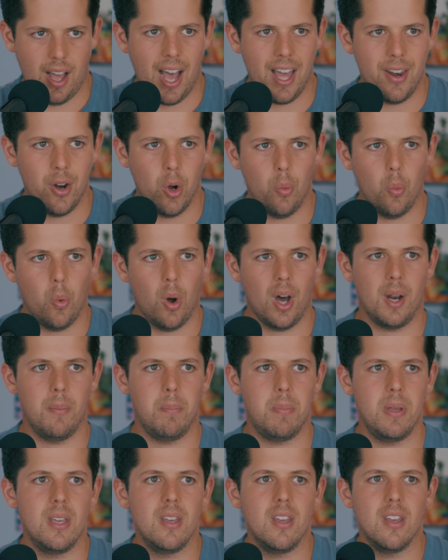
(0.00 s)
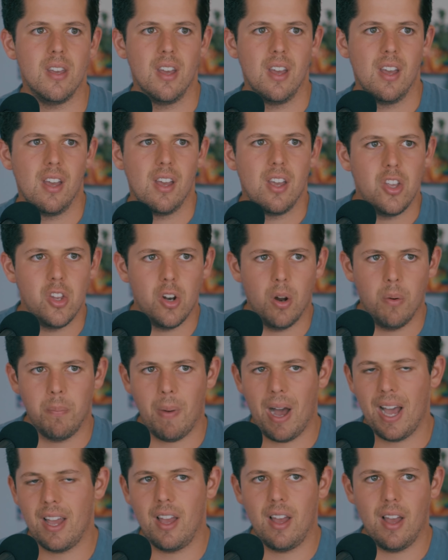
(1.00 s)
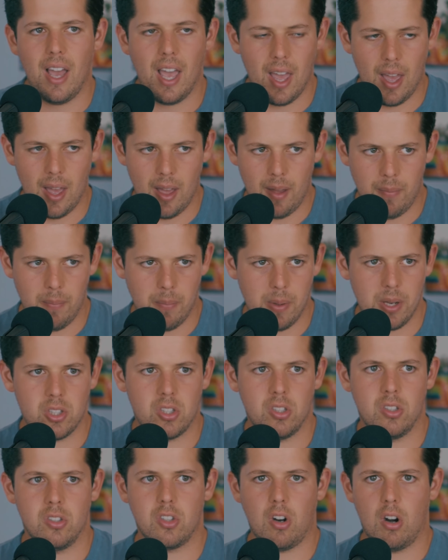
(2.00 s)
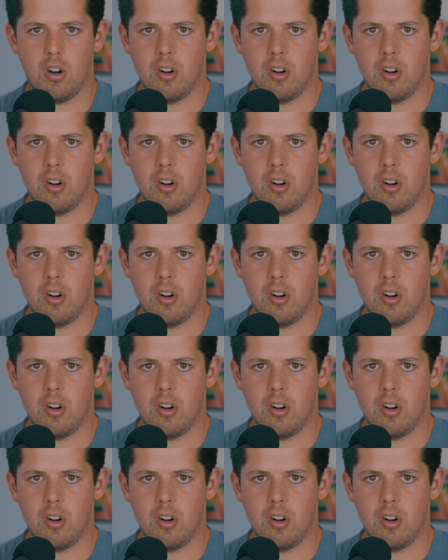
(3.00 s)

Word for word: I don't want to be, you know, my ambitions eh,